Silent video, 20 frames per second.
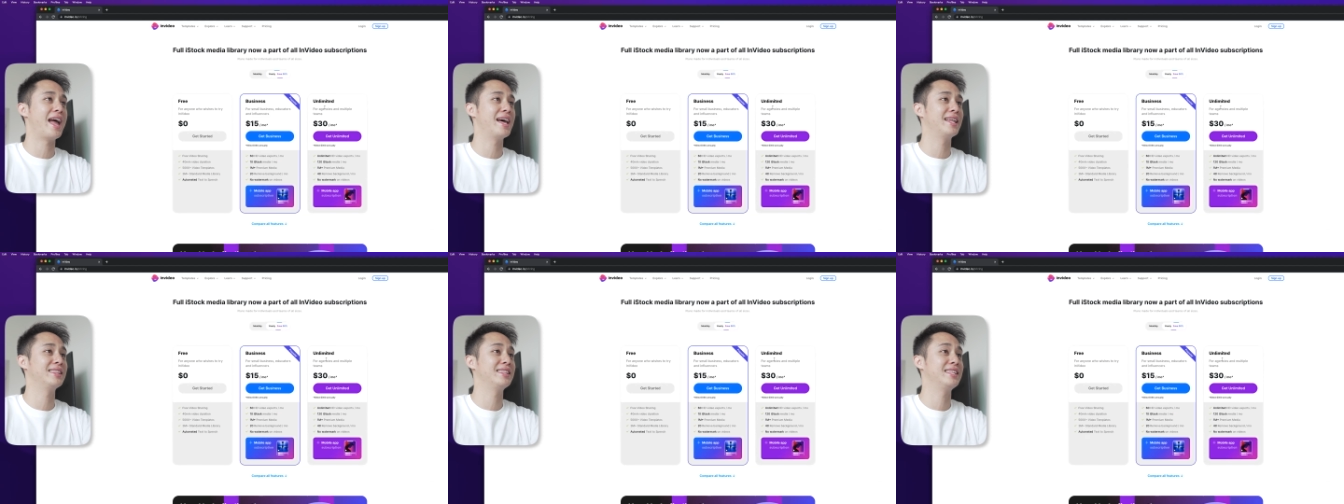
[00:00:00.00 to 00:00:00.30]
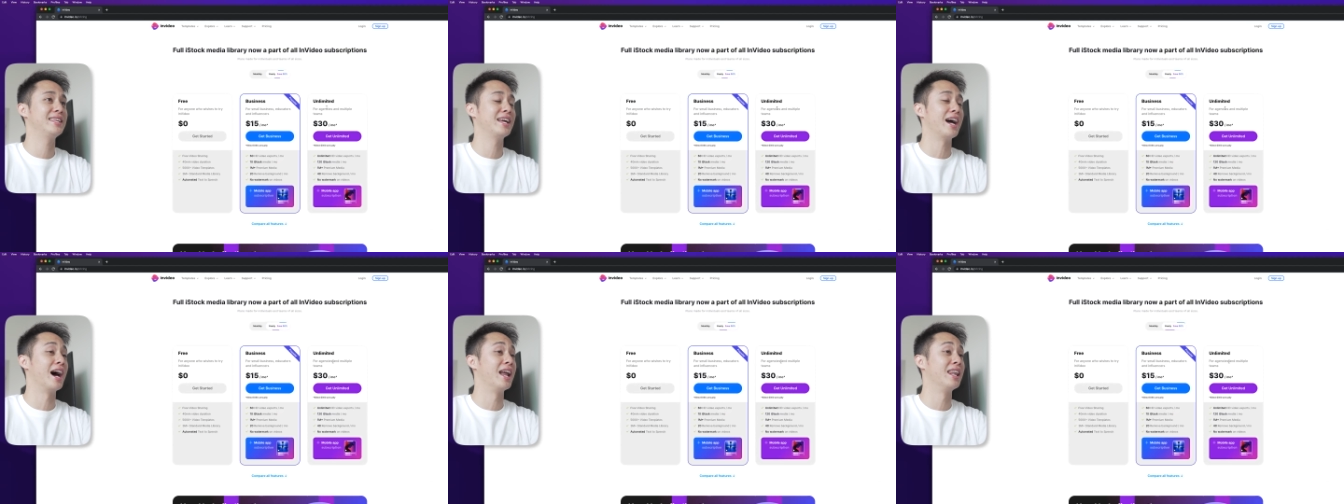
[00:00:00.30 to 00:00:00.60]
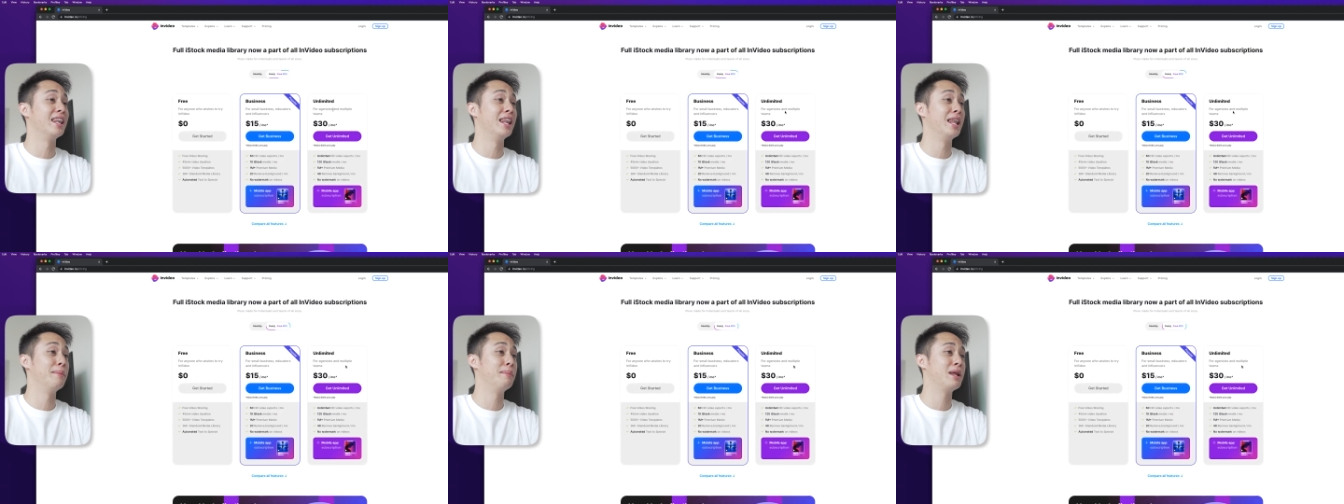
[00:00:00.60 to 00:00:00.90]
and the
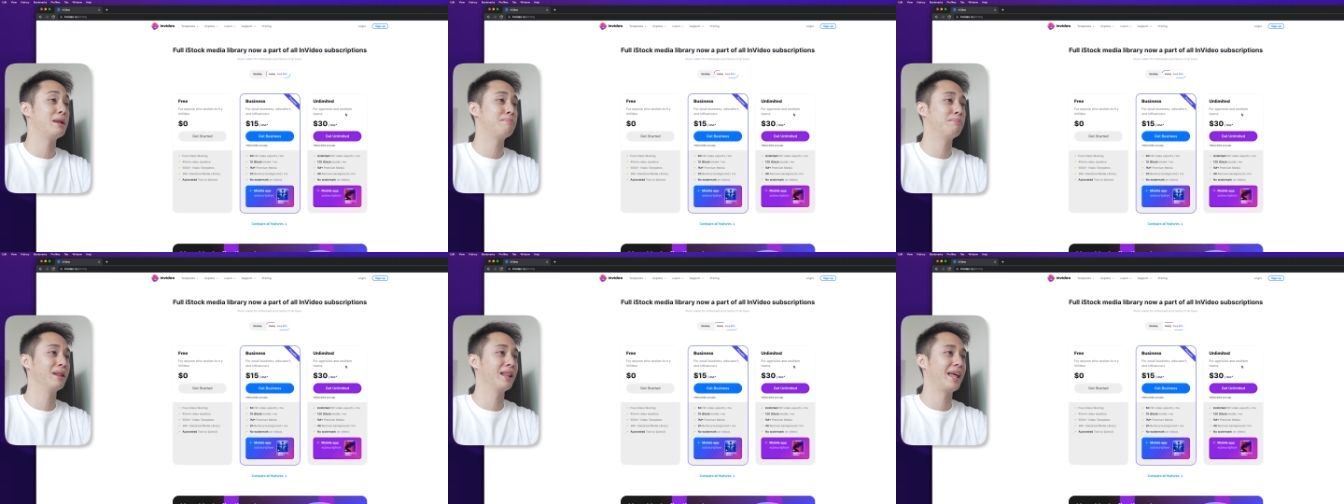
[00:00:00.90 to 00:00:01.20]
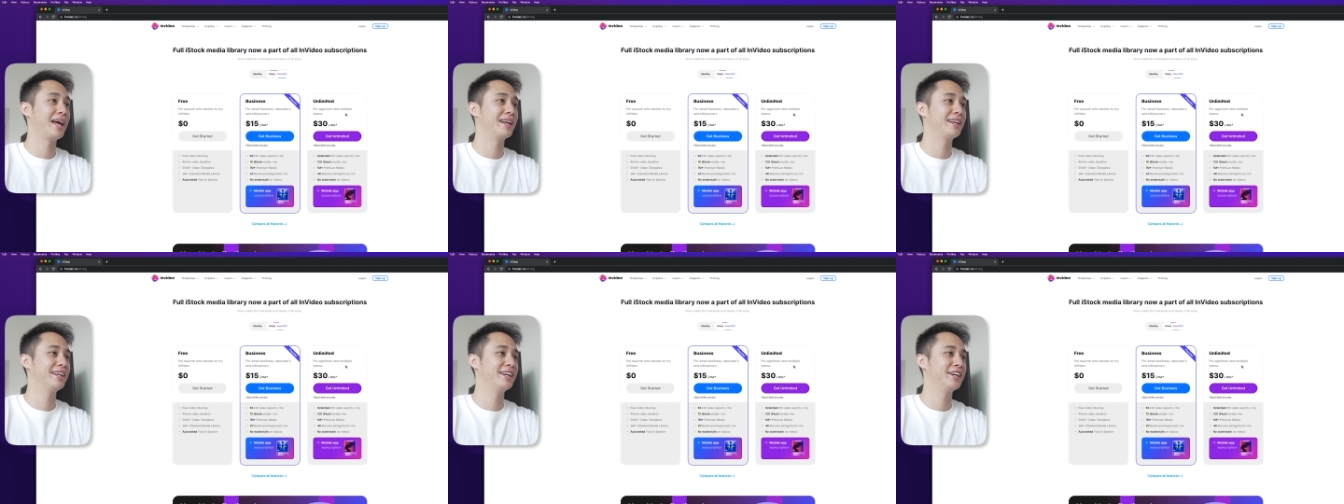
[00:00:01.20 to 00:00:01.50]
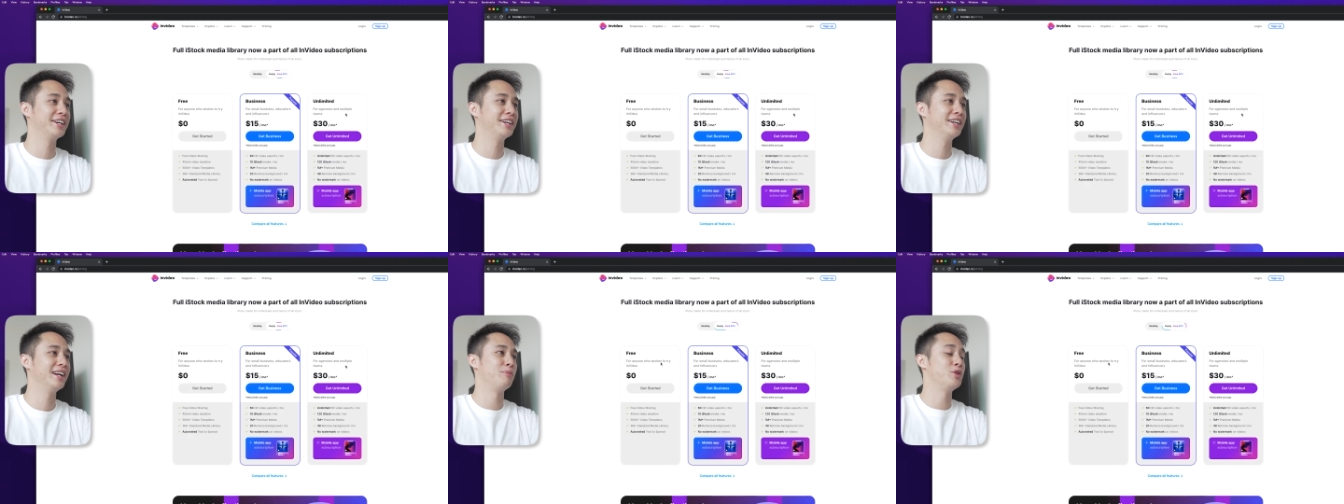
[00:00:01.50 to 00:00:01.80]
unlimited plan here.